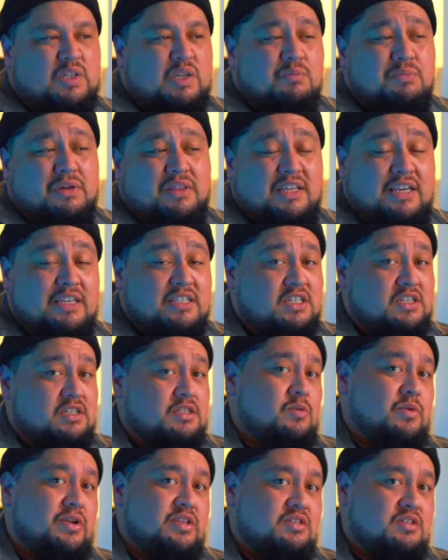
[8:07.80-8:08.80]
But these are just
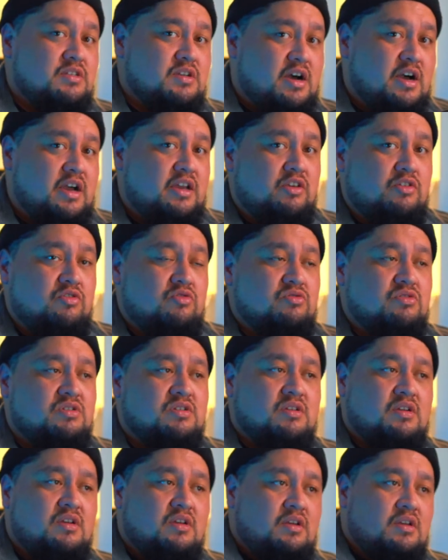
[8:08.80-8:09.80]
the ones I
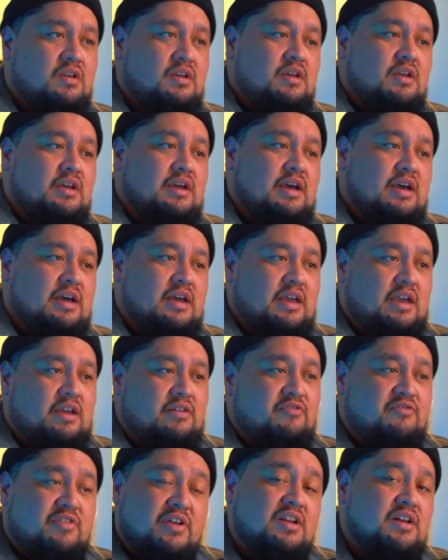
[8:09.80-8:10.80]
use.
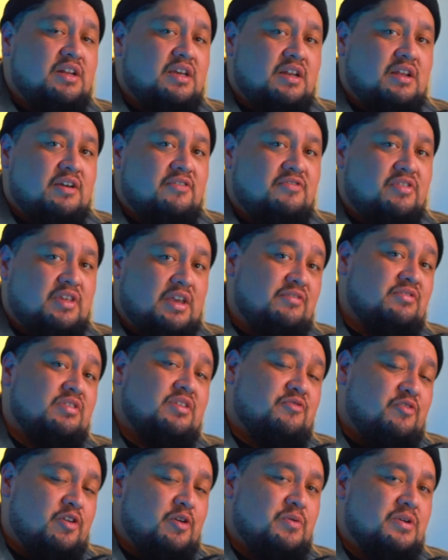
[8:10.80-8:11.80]
And funnily enough, even the
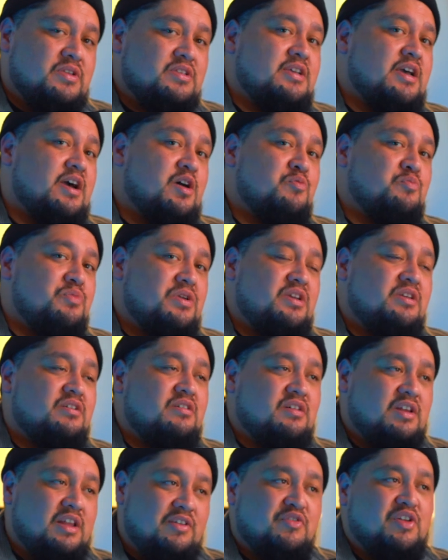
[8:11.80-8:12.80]
free ones help me
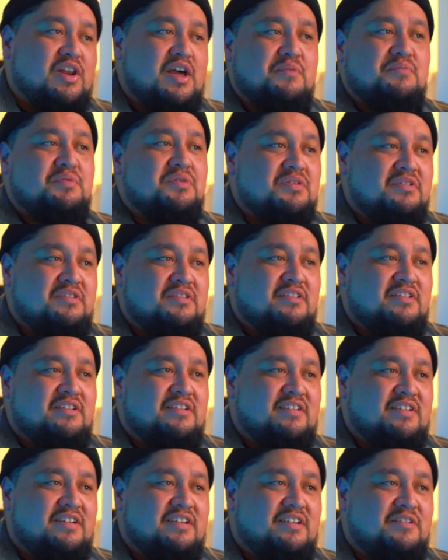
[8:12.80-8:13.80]
level up
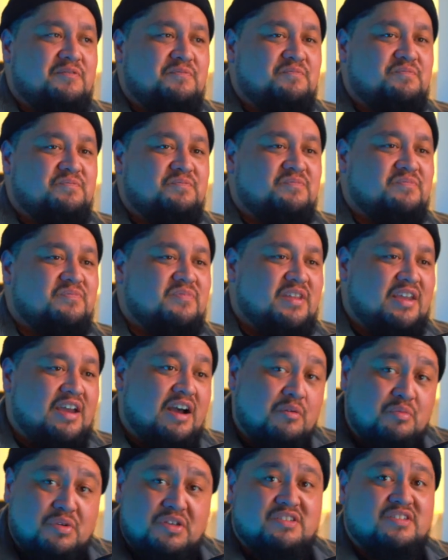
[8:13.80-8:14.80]

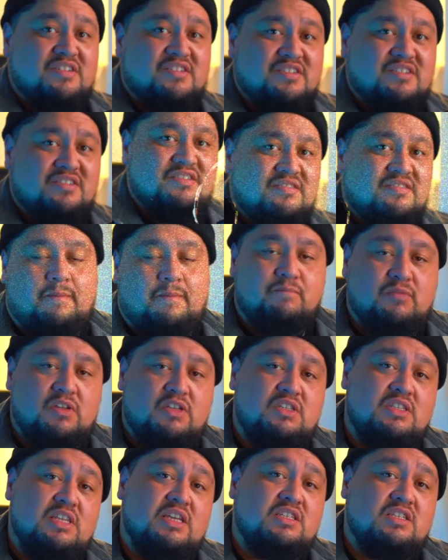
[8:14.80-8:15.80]
our business.
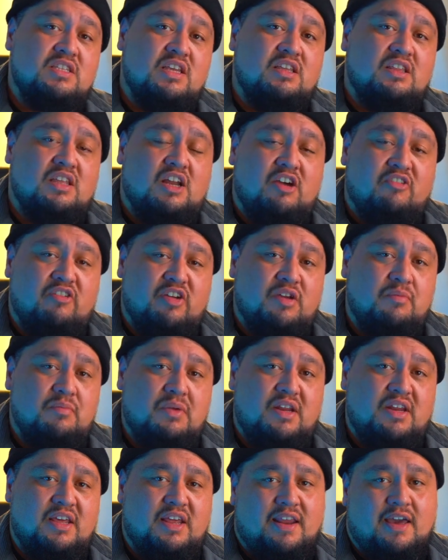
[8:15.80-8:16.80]
This next thing that I
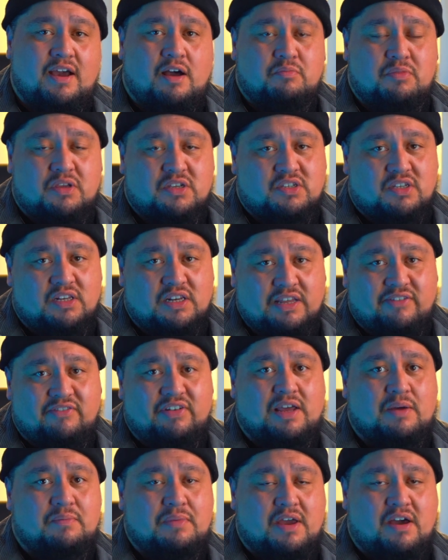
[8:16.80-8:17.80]
recommend and helped us
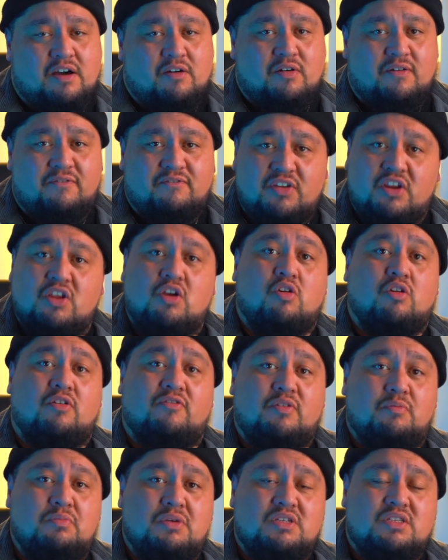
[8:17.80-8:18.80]
level up our
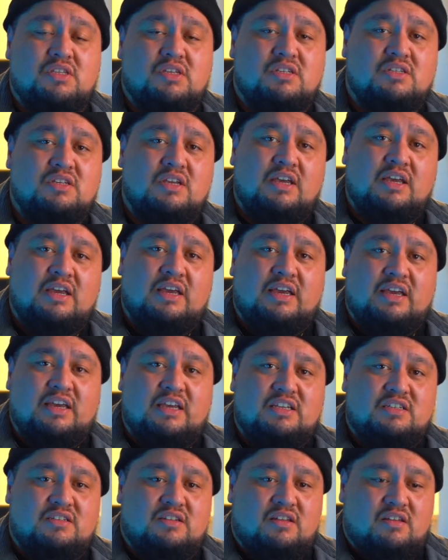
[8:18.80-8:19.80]
videography business
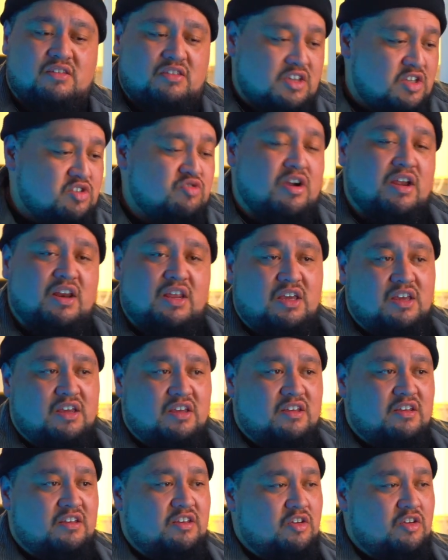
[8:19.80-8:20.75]
is this right here.